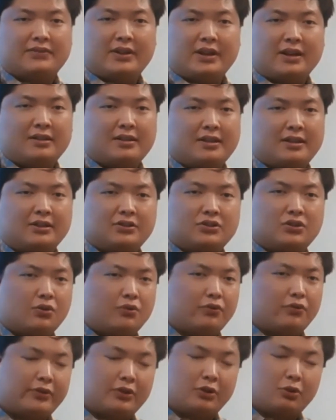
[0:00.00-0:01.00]
thinks of anything,
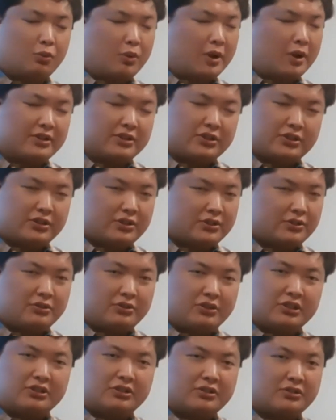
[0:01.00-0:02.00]
don't feel rushed.
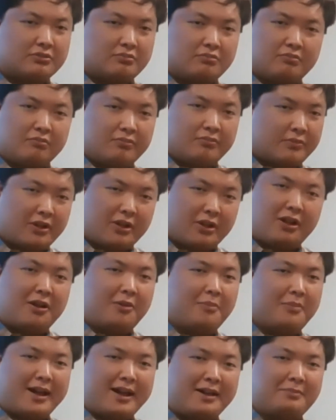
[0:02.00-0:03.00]
Just
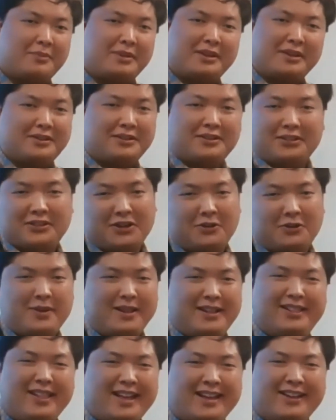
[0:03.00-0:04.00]
come at me a little
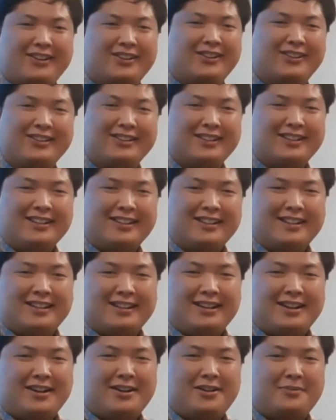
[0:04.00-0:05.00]
bit later.
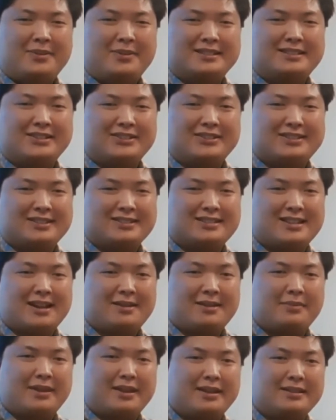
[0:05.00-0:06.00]
Until such
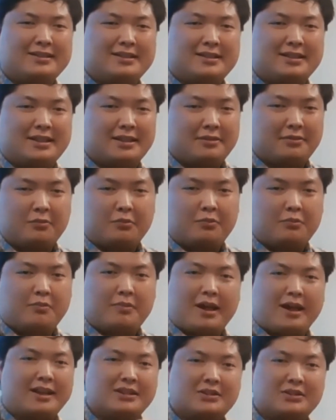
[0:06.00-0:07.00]
time is,
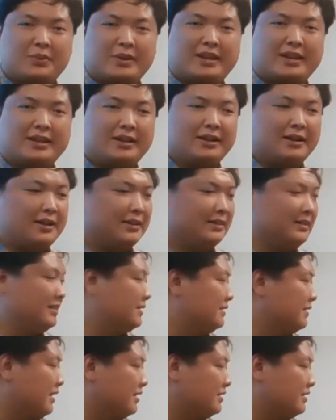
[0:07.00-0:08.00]
I guess we can
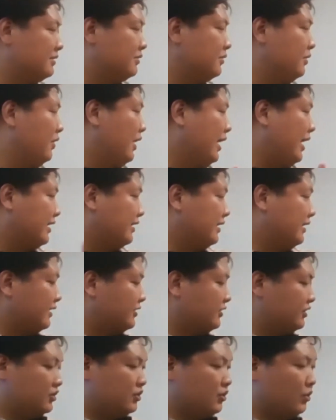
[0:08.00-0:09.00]
discuss. I can
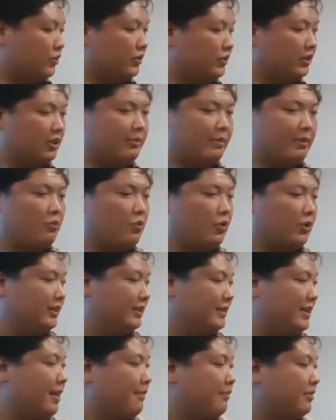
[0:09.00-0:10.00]
actually show you a little bit
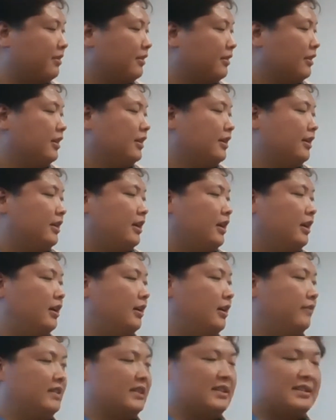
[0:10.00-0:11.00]
more in depth
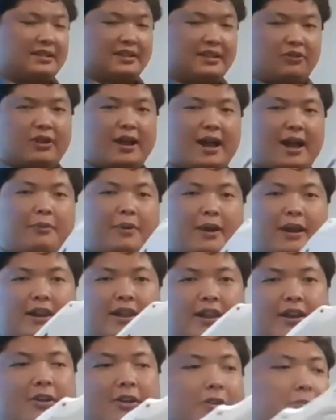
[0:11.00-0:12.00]
of this little guy
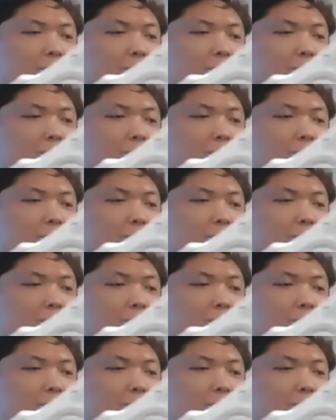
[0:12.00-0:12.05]
right